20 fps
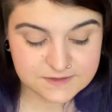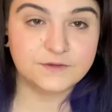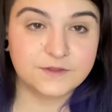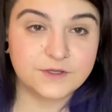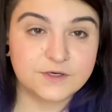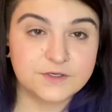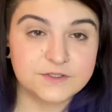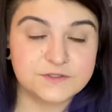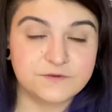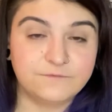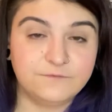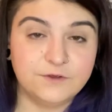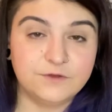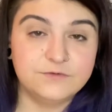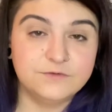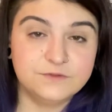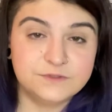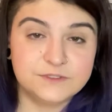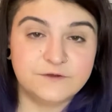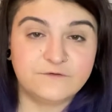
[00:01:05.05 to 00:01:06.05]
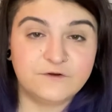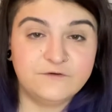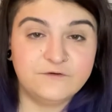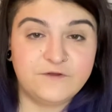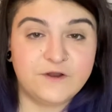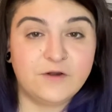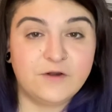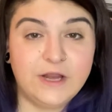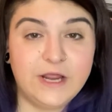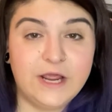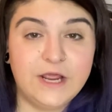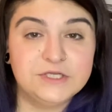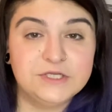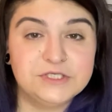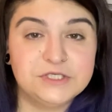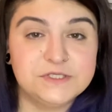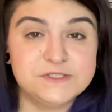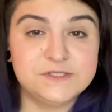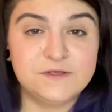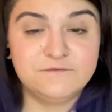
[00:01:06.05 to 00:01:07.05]
There's a few different
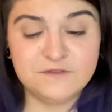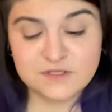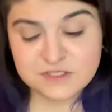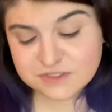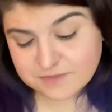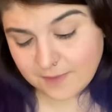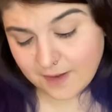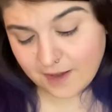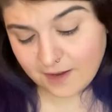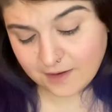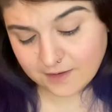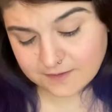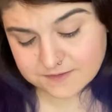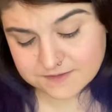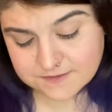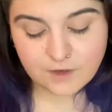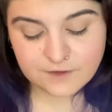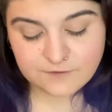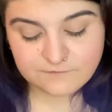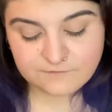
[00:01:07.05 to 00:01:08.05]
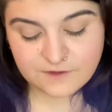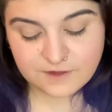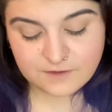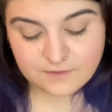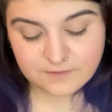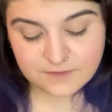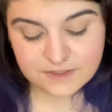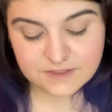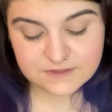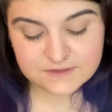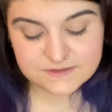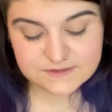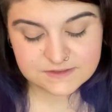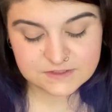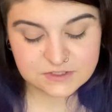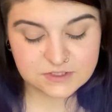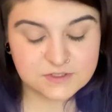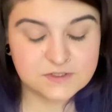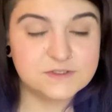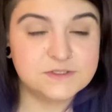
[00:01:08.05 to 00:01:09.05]
variations of this box. One of them is
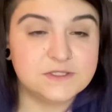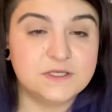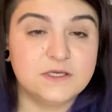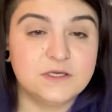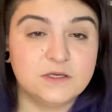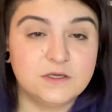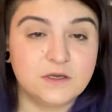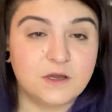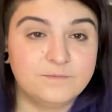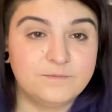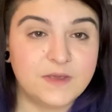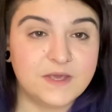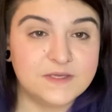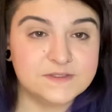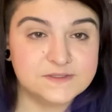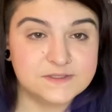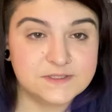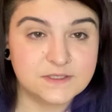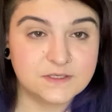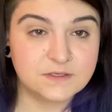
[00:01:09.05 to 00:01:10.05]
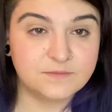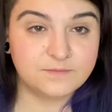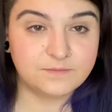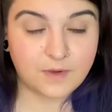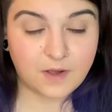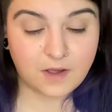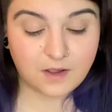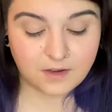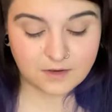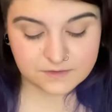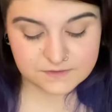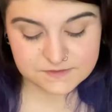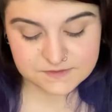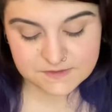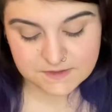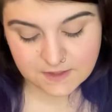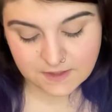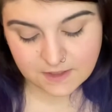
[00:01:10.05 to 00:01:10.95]
just the basic box.